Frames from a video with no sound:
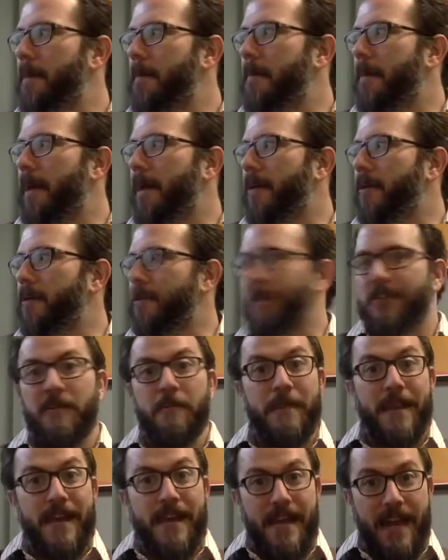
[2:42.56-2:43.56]
Modern doesn't
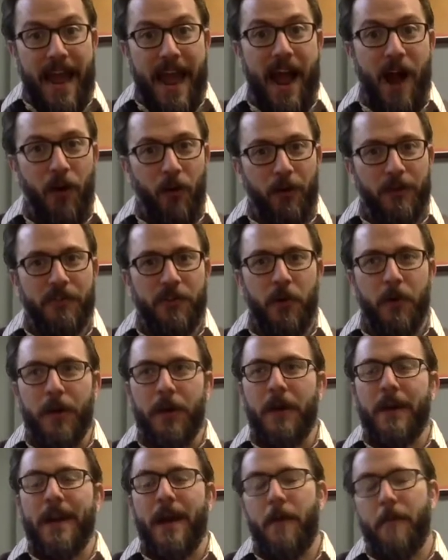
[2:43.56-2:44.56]
mean now, what's going
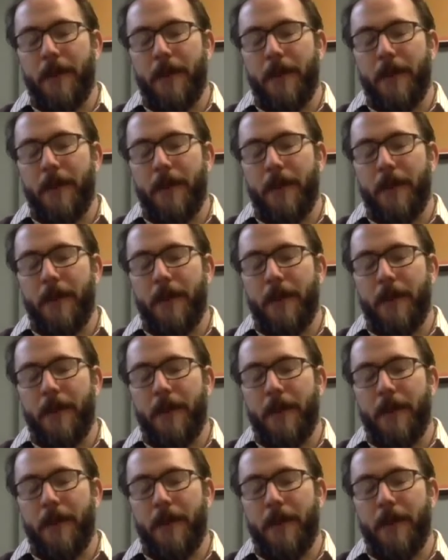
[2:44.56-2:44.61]
on now.